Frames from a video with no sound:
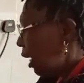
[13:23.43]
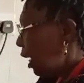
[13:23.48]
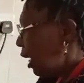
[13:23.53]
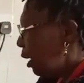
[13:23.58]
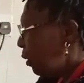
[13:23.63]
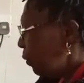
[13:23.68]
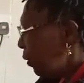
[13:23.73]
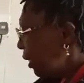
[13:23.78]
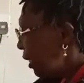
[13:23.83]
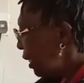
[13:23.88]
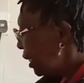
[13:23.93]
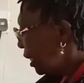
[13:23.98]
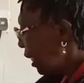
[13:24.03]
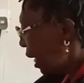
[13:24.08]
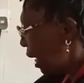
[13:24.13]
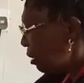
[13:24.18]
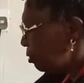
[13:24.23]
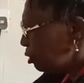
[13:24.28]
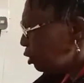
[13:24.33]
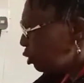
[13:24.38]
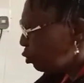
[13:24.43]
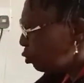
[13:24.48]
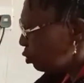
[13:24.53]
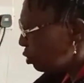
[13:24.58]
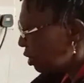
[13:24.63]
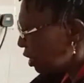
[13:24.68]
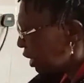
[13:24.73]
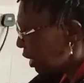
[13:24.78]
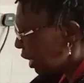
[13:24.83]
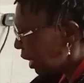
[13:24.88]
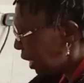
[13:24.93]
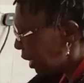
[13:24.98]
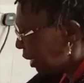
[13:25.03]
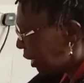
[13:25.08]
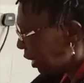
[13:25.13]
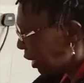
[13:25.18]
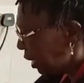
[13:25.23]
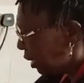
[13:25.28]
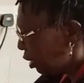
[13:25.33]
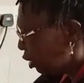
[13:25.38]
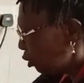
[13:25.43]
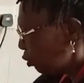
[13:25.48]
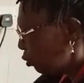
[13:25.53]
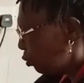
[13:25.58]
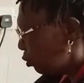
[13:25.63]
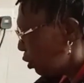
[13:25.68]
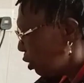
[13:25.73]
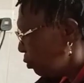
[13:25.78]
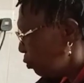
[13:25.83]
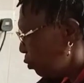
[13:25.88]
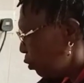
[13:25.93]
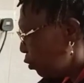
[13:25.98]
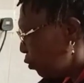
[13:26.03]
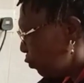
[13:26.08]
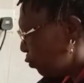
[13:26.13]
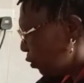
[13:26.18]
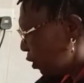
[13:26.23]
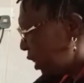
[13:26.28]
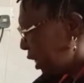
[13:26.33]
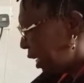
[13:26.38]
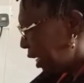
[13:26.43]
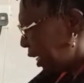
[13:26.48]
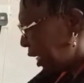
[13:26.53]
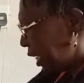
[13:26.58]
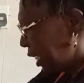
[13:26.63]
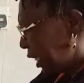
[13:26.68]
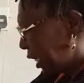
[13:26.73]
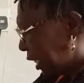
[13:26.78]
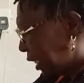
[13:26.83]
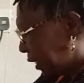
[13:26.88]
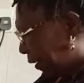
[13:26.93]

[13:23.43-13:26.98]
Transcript: When it comes to celery, you remove the